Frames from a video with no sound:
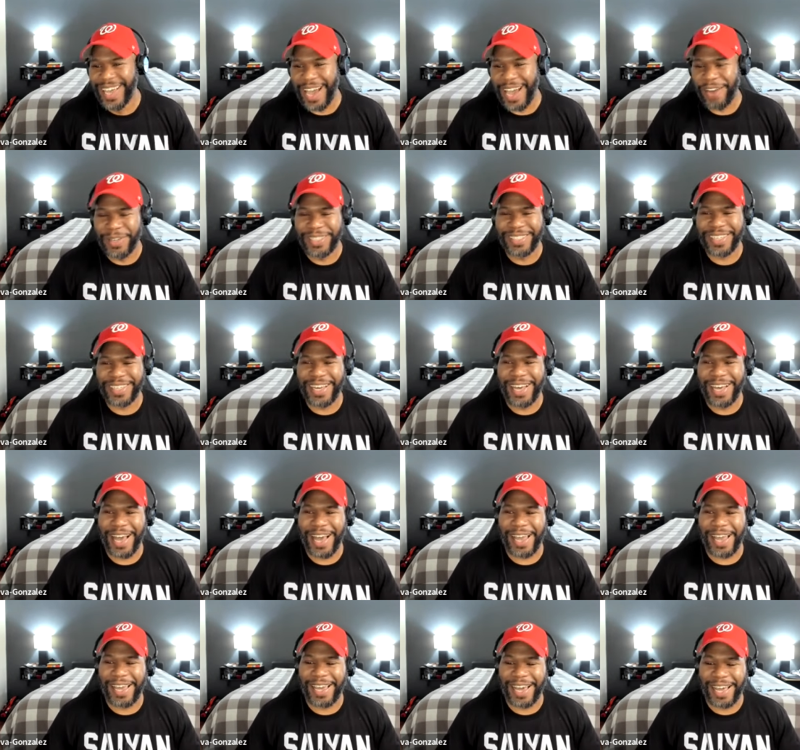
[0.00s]
I went, to, uh,
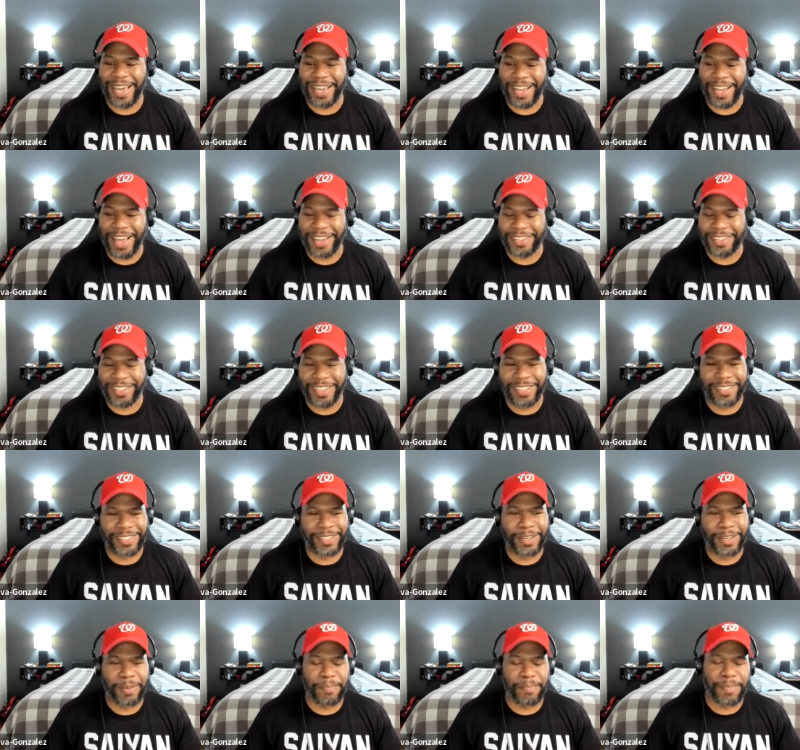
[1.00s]
I, I logged
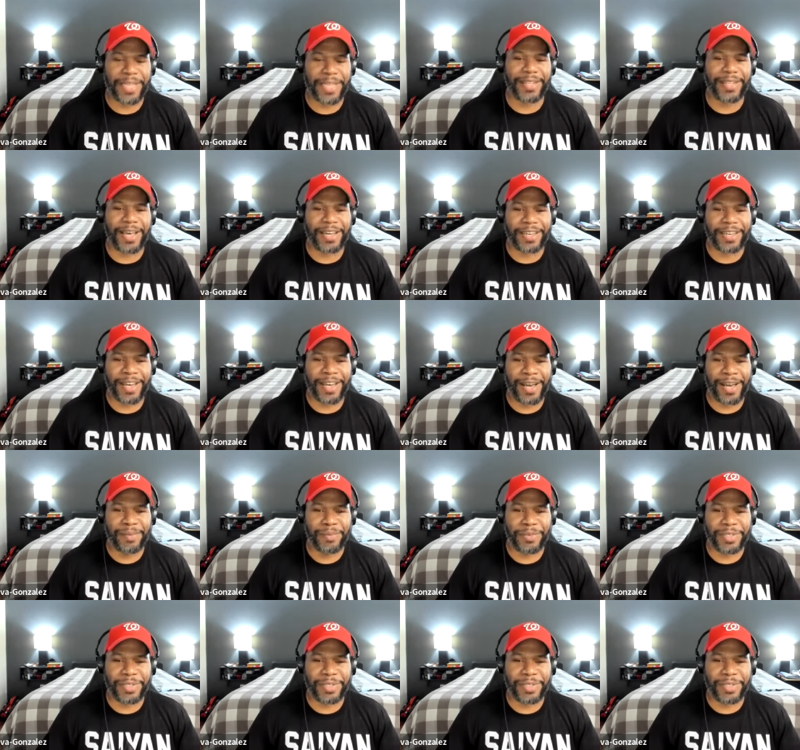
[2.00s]
into mint dot com,